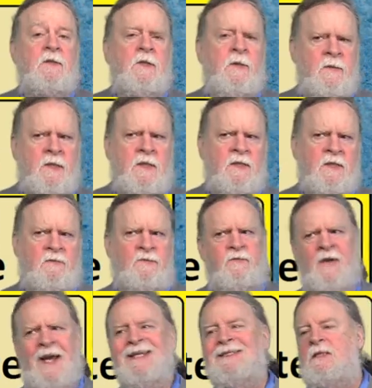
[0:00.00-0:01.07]
two things the
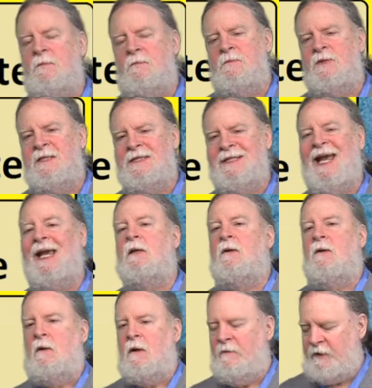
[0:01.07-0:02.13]
phantom
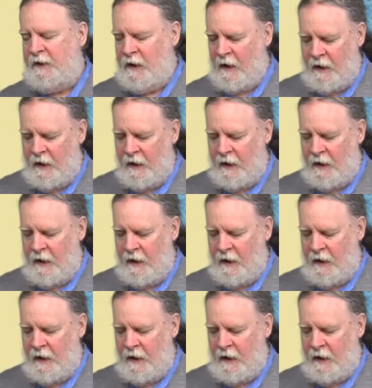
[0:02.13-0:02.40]
scandal of the